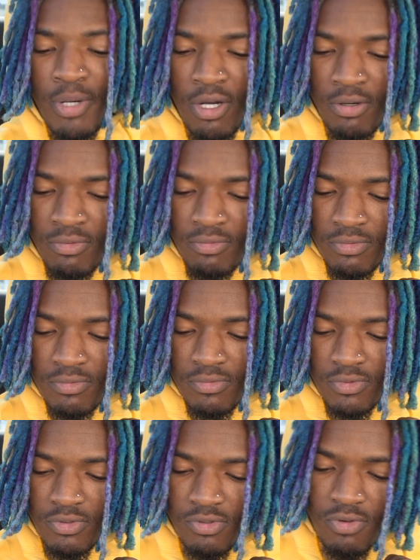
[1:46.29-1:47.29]
bro.
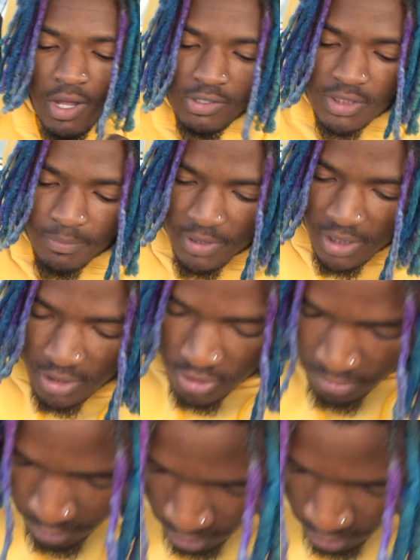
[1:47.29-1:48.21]
You knew I was coming to get you,